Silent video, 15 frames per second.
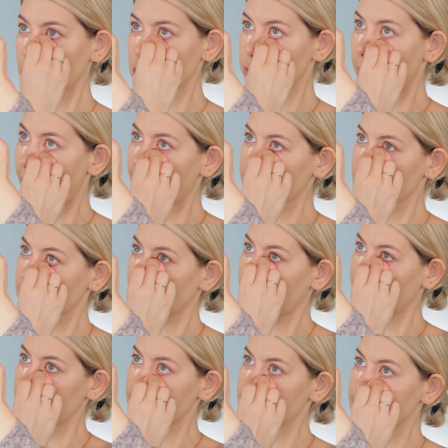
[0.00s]
goes back to
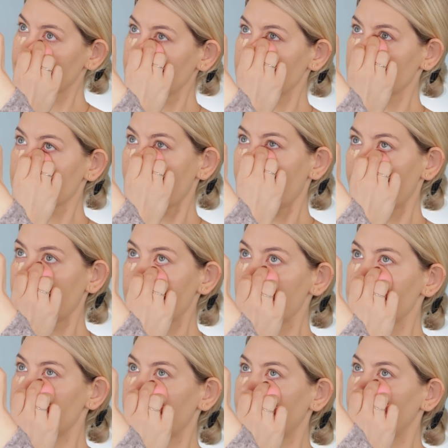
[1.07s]
kind of skin
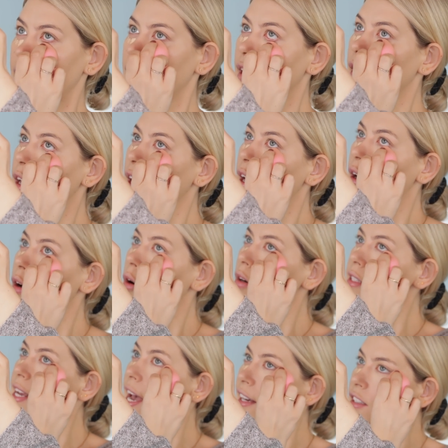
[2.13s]
type and
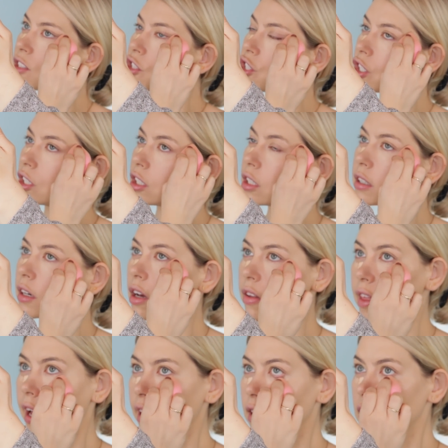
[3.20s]
texture and all
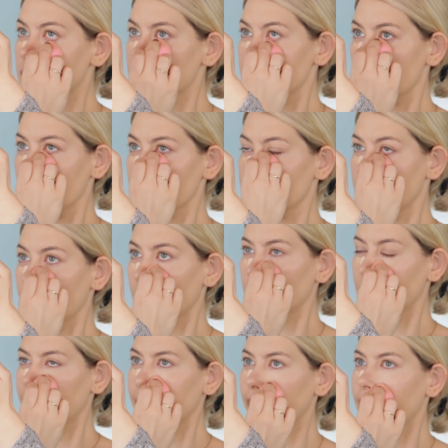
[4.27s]
that good stuff. But
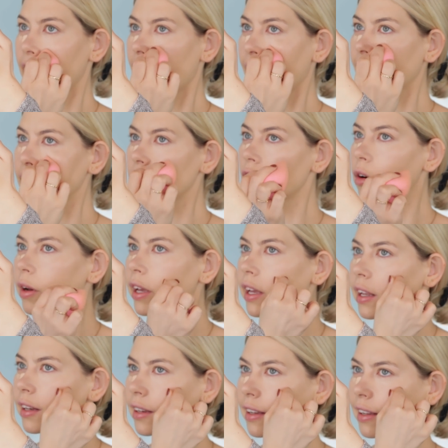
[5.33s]
when I go
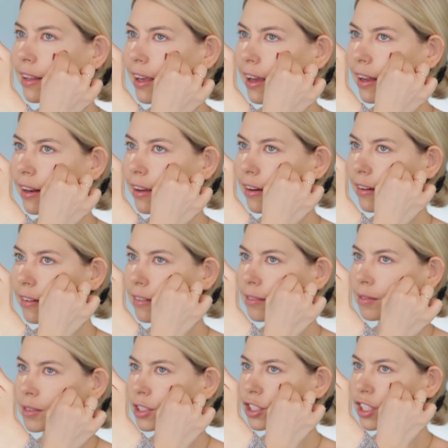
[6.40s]
in, cat hair,
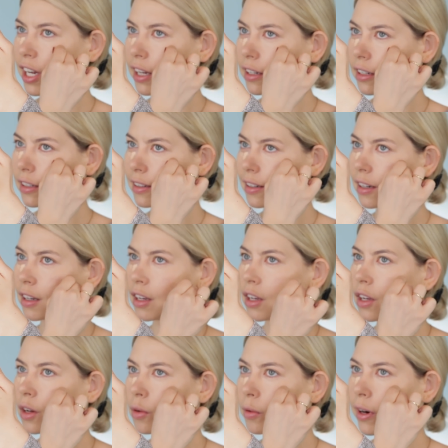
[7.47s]
shocker,
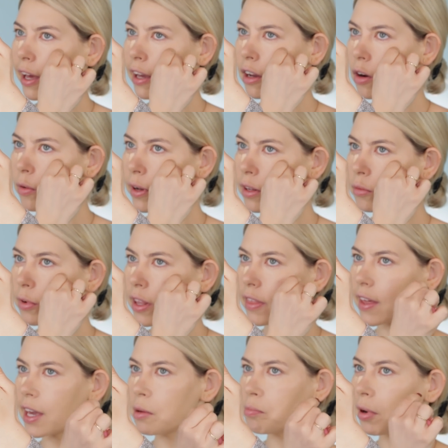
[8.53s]
when I go in with
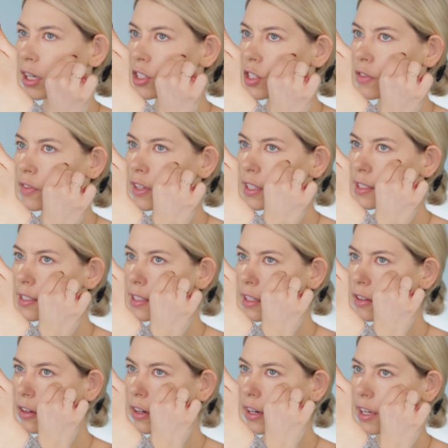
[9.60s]
a bunch of
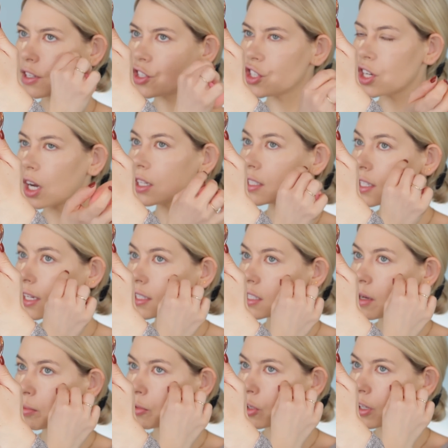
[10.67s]
concealer, it just ends
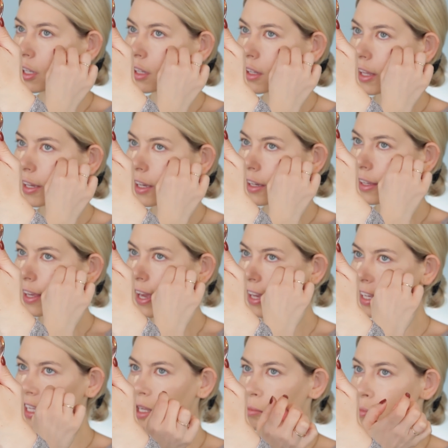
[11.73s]
up looking like a
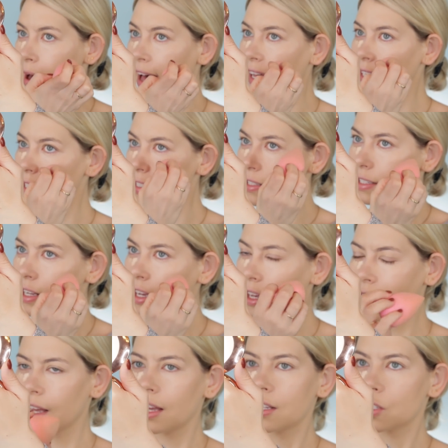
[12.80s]
cakey mess
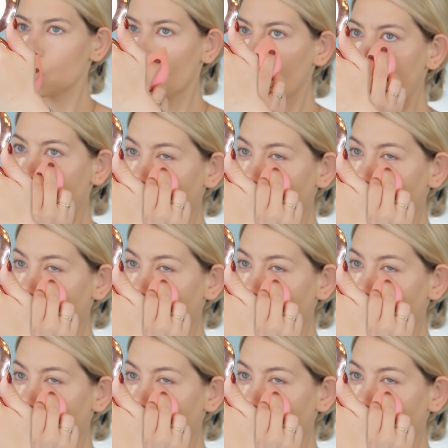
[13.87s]
so